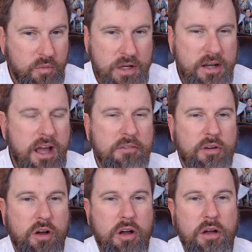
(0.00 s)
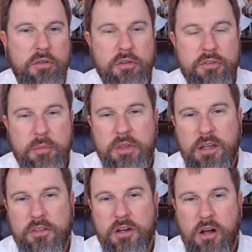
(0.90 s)
we need to have a, a,
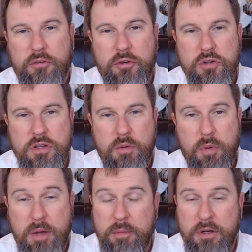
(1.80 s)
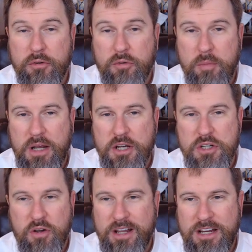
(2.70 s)
something in the constitution that prohibit
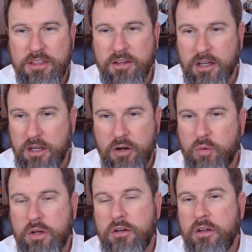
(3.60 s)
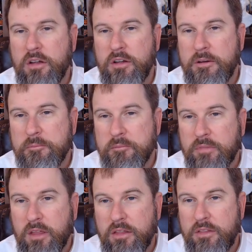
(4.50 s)
discrimination on anything and you know what
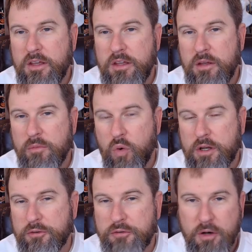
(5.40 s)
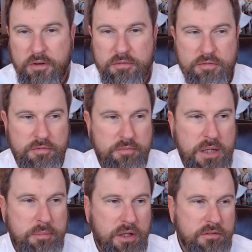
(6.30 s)
the more conservative
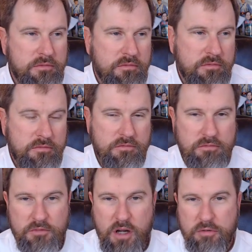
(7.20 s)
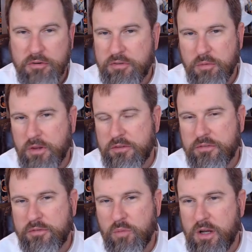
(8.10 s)
people in congress said well
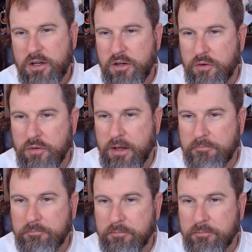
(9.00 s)
that's we're not going to do that